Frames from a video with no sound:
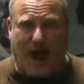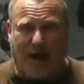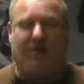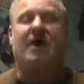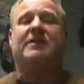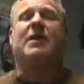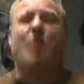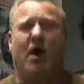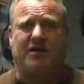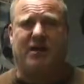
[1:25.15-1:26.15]
Brown. They
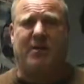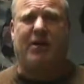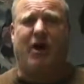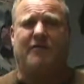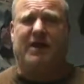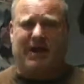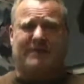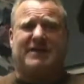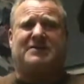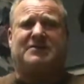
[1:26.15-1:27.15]
wanted him at Harvard.
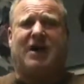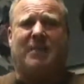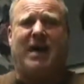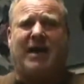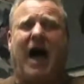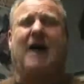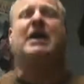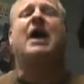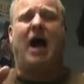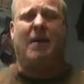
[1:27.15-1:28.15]
He said, suck my
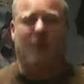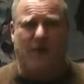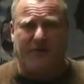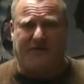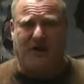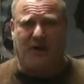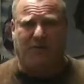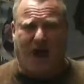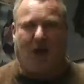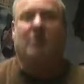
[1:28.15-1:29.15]
cock. I'm going to
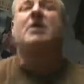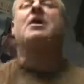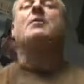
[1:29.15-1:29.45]
fucking Brown.